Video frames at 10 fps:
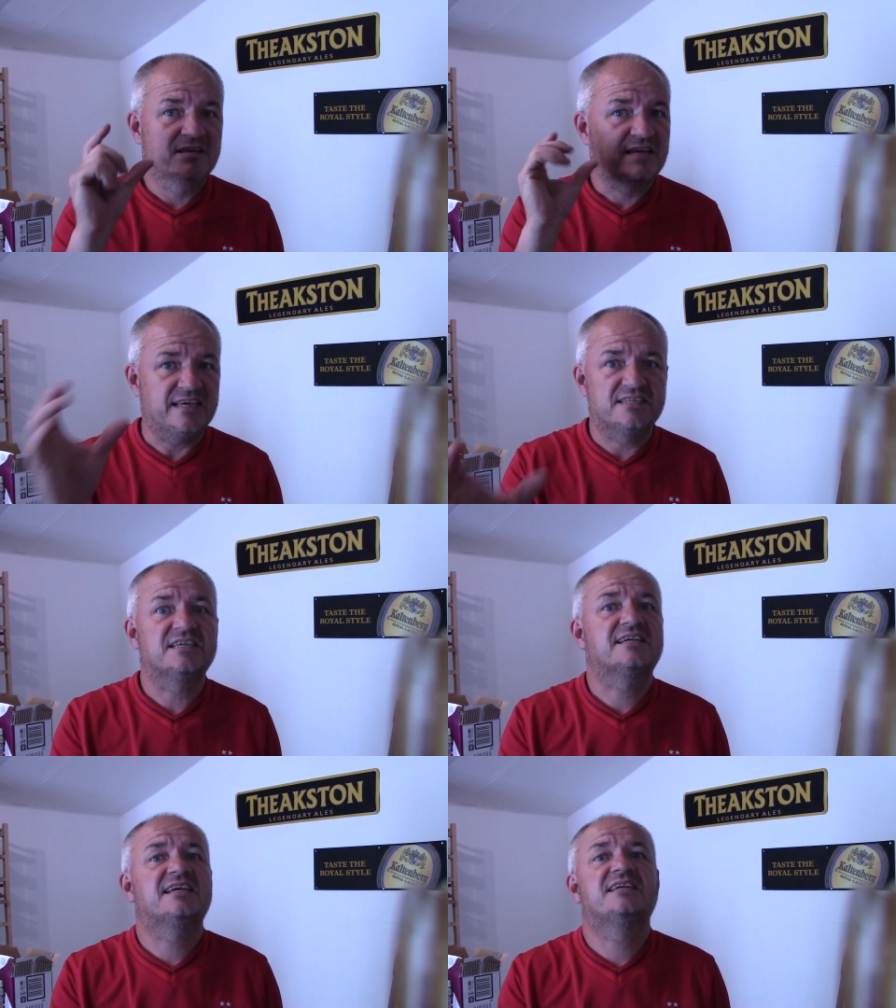get your
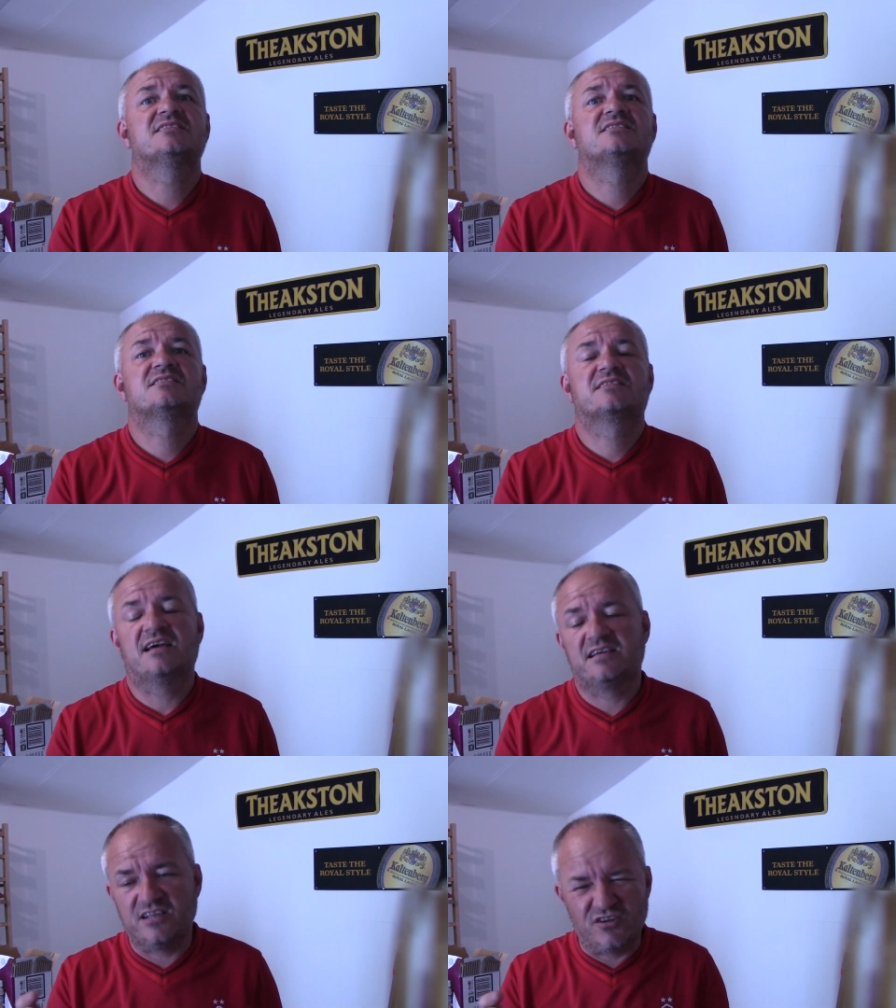tickets,
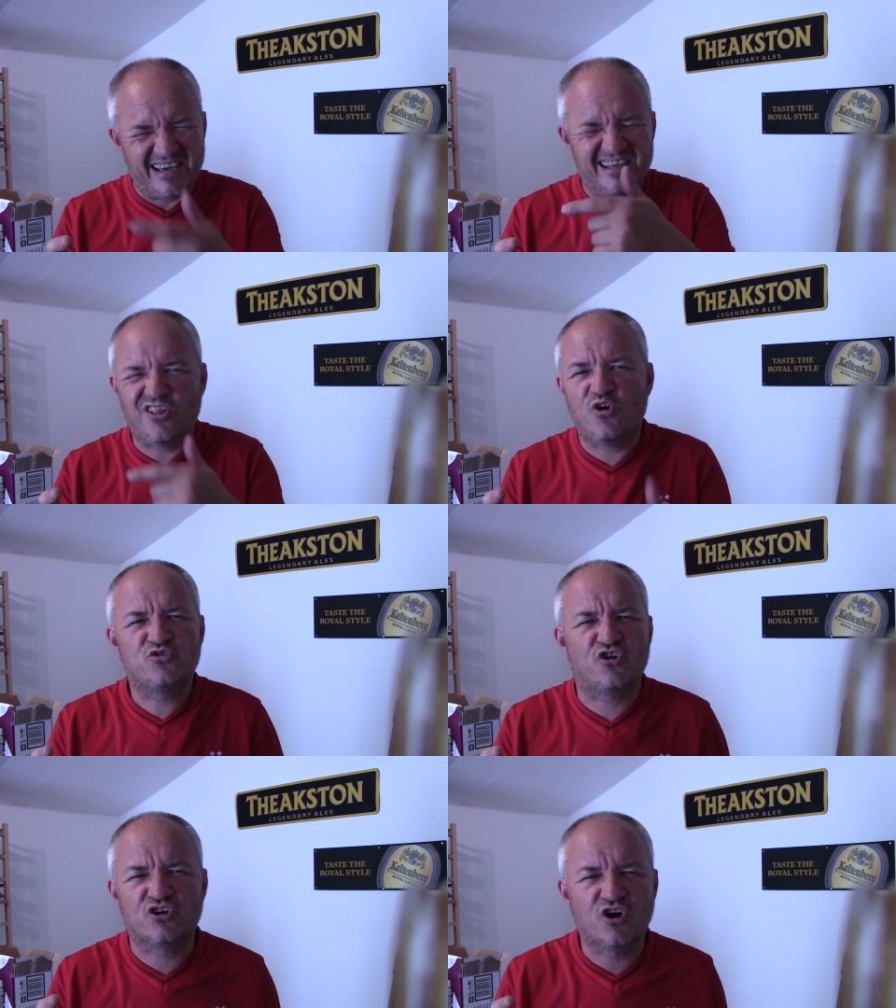get a
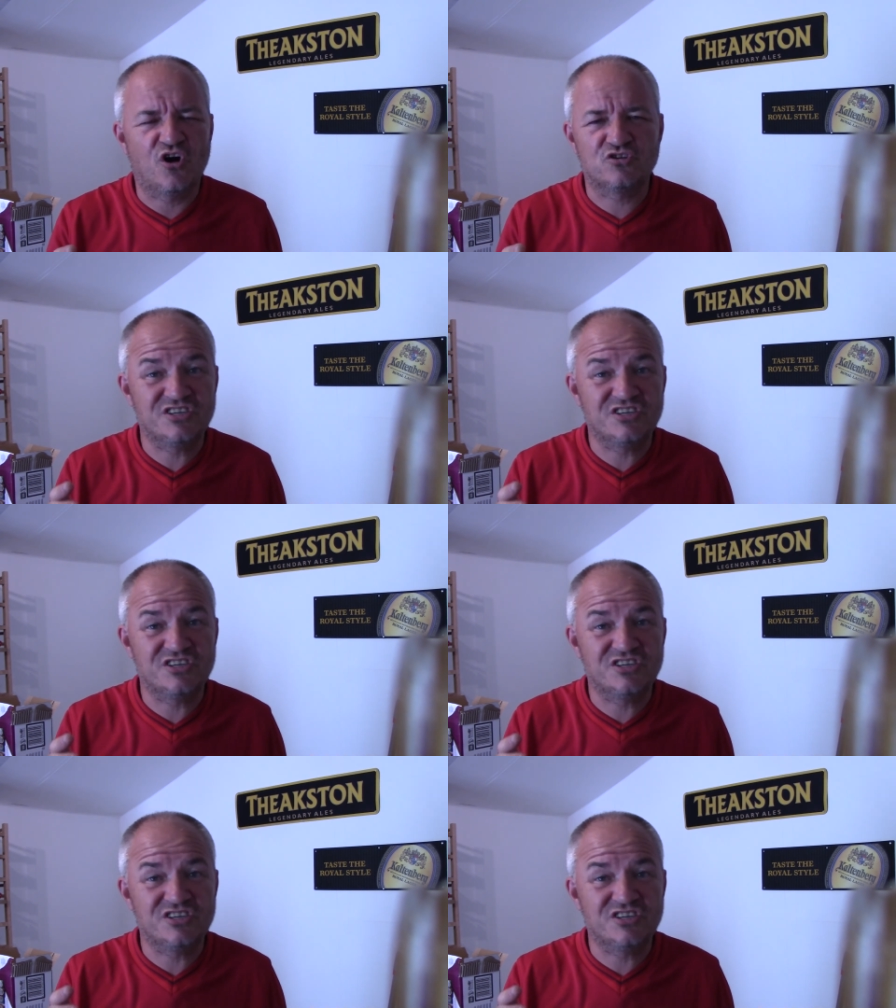load on a card,